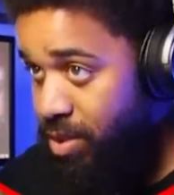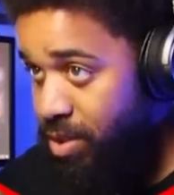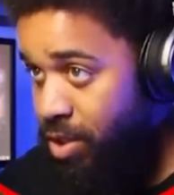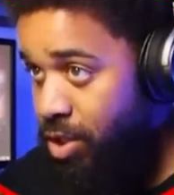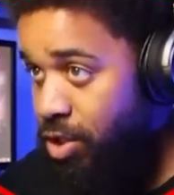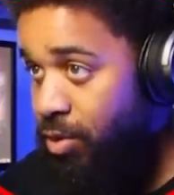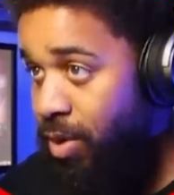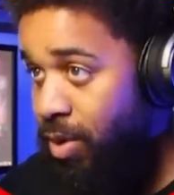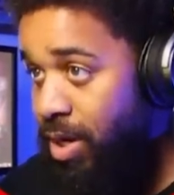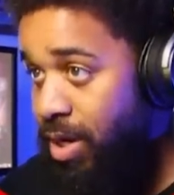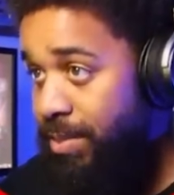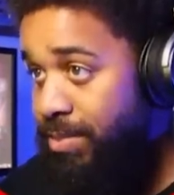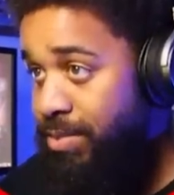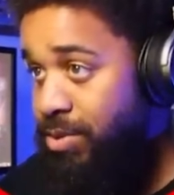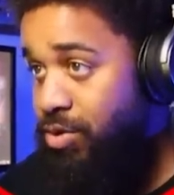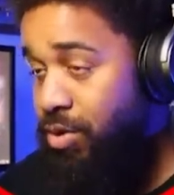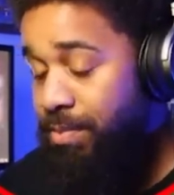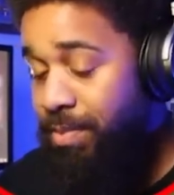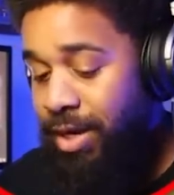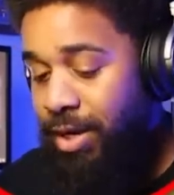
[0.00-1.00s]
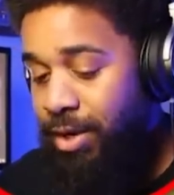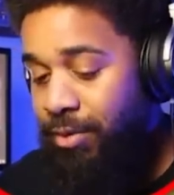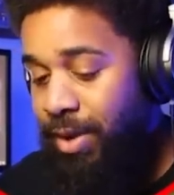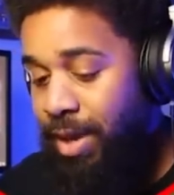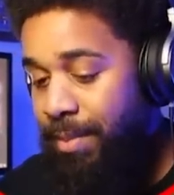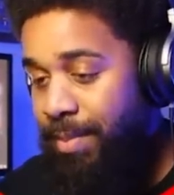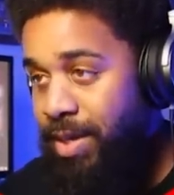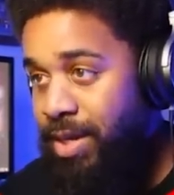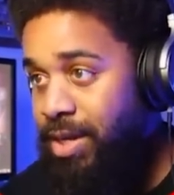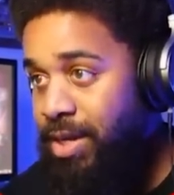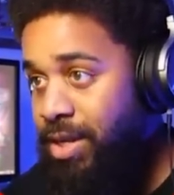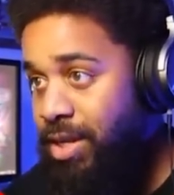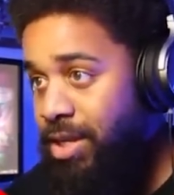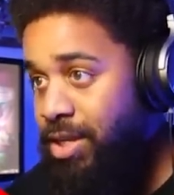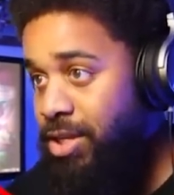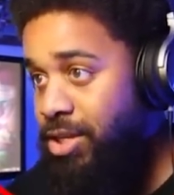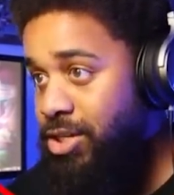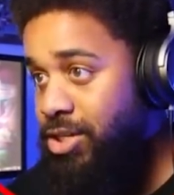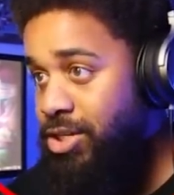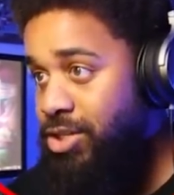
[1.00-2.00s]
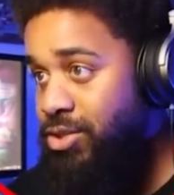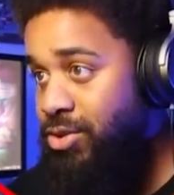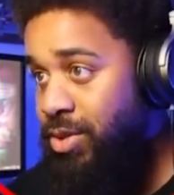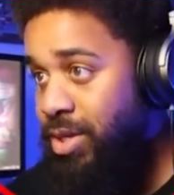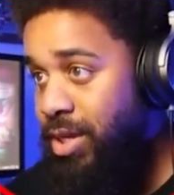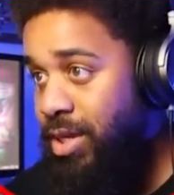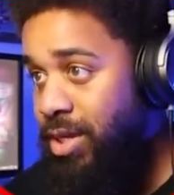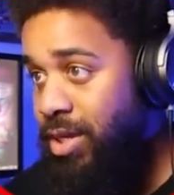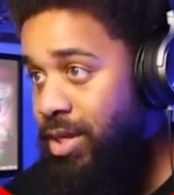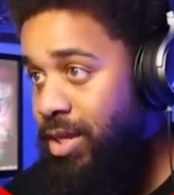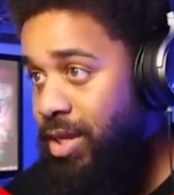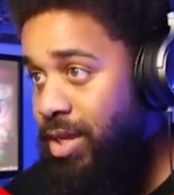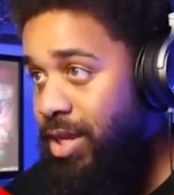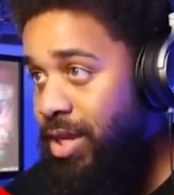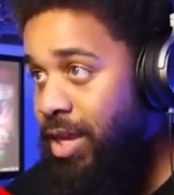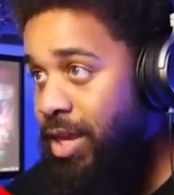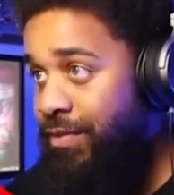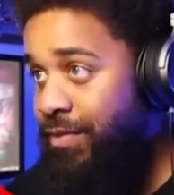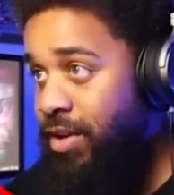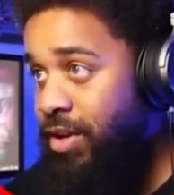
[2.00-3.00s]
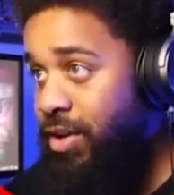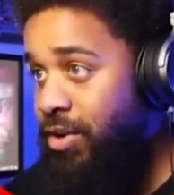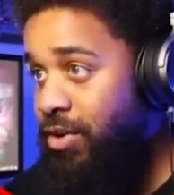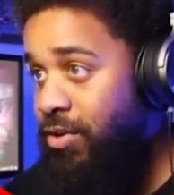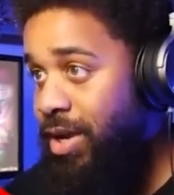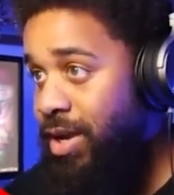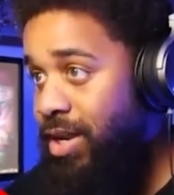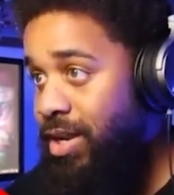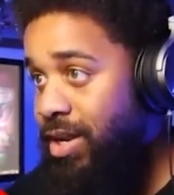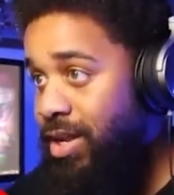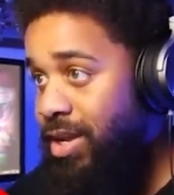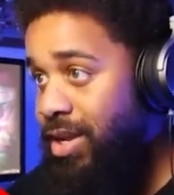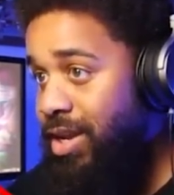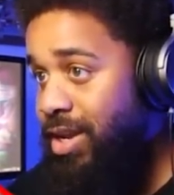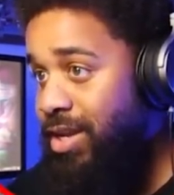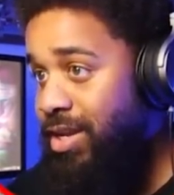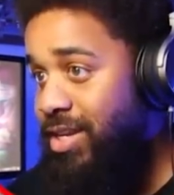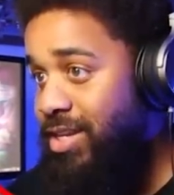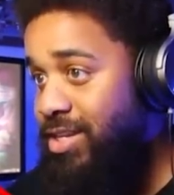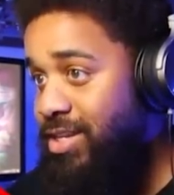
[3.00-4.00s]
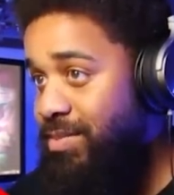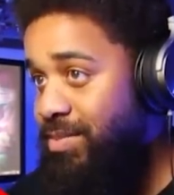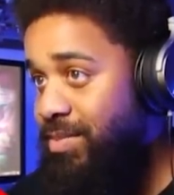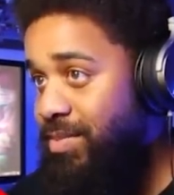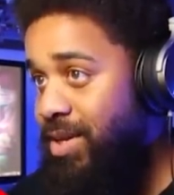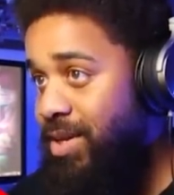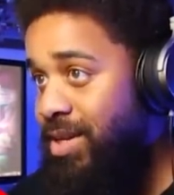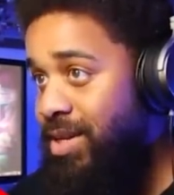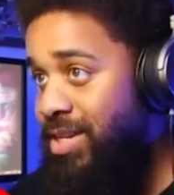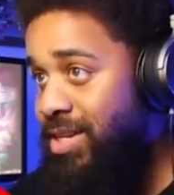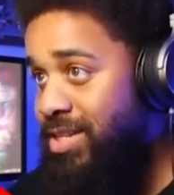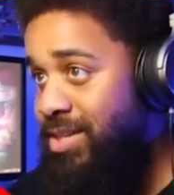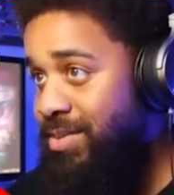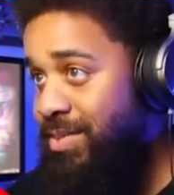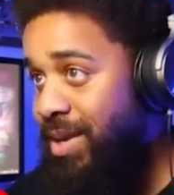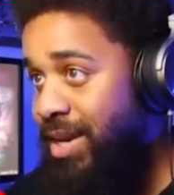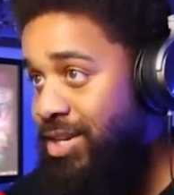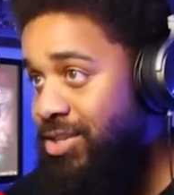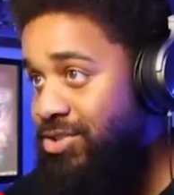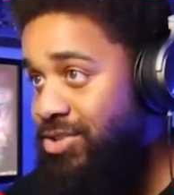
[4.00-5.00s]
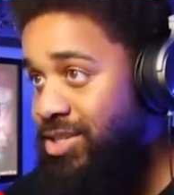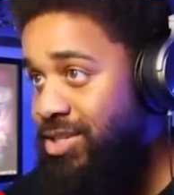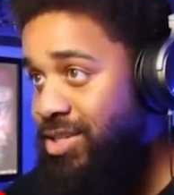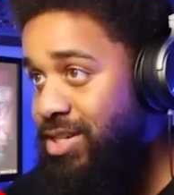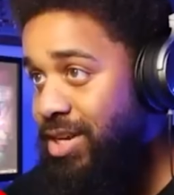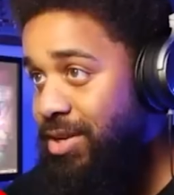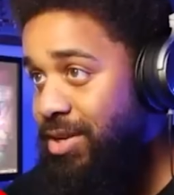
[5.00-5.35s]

you run up to a bunny rabbit, you shoot it. If you crit, it does some extra shit.